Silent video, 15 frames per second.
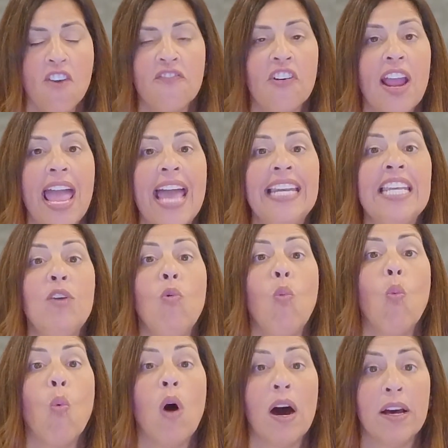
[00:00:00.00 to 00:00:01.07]
for any
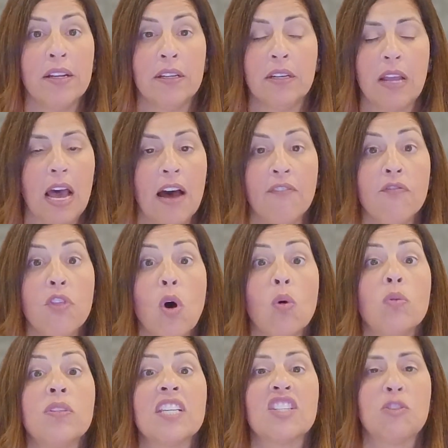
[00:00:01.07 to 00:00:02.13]
one of
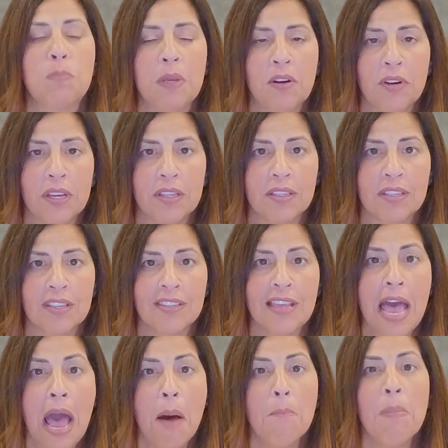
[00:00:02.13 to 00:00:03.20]
those experiences,
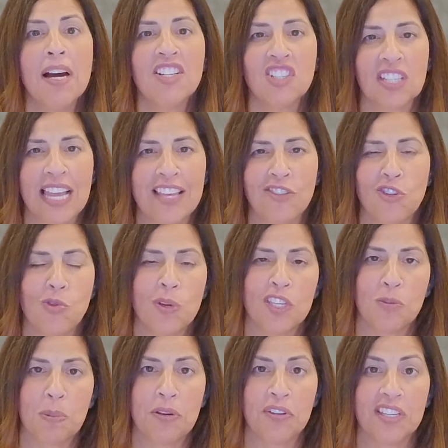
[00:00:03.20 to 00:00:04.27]
much less you
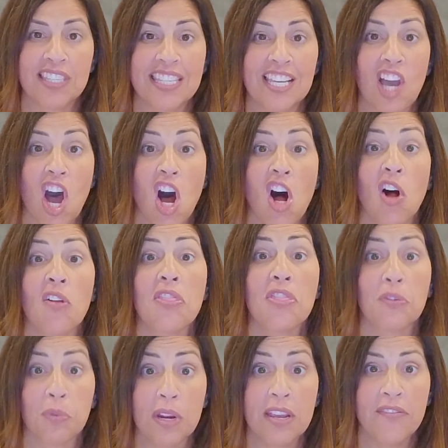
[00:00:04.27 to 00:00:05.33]
experiencing all
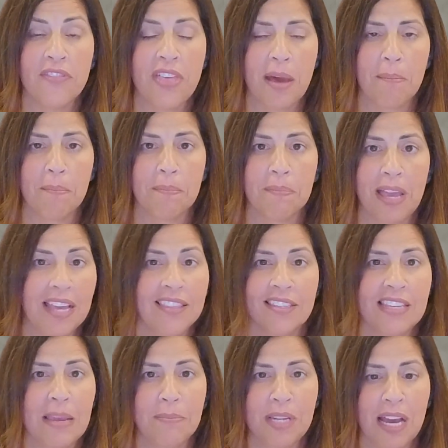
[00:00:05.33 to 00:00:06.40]
three of them at the
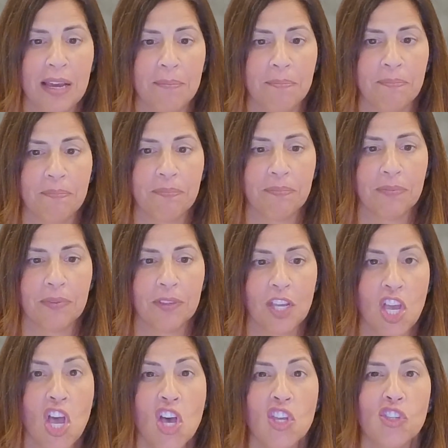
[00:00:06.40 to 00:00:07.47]
same time.
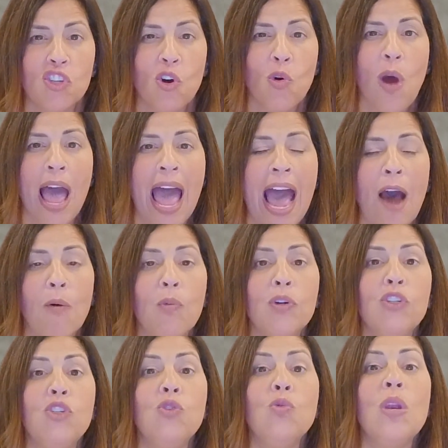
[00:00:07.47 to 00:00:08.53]
So how
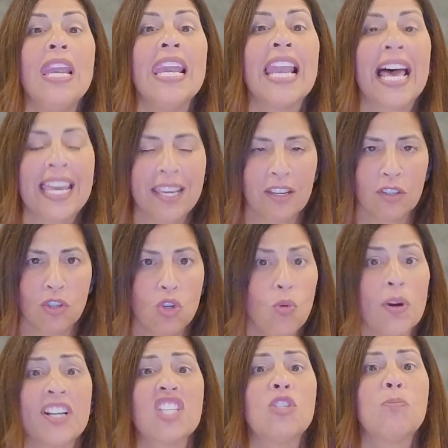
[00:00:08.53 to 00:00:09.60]
would you like to
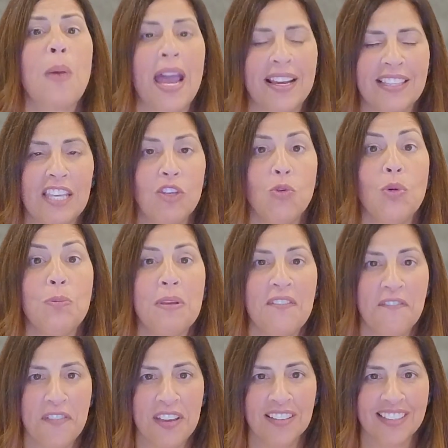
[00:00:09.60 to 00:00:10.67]
or expect that you would be
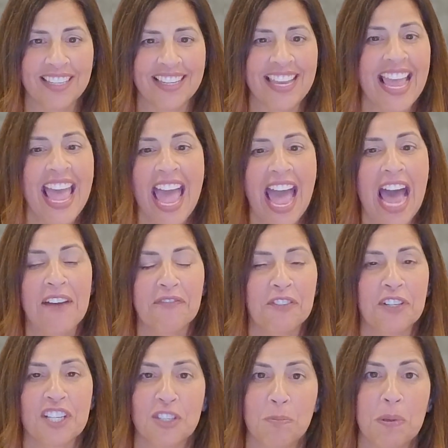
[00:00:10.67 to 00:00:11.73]
feeling
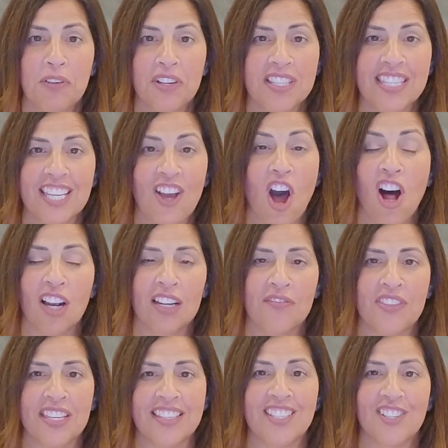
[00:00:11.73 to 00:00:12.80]
after experiencing all of
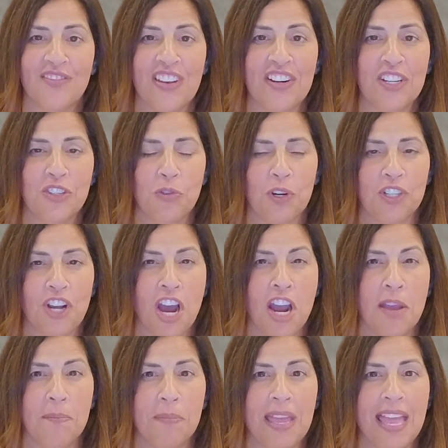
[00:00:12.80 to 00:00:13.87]
this in a very short time?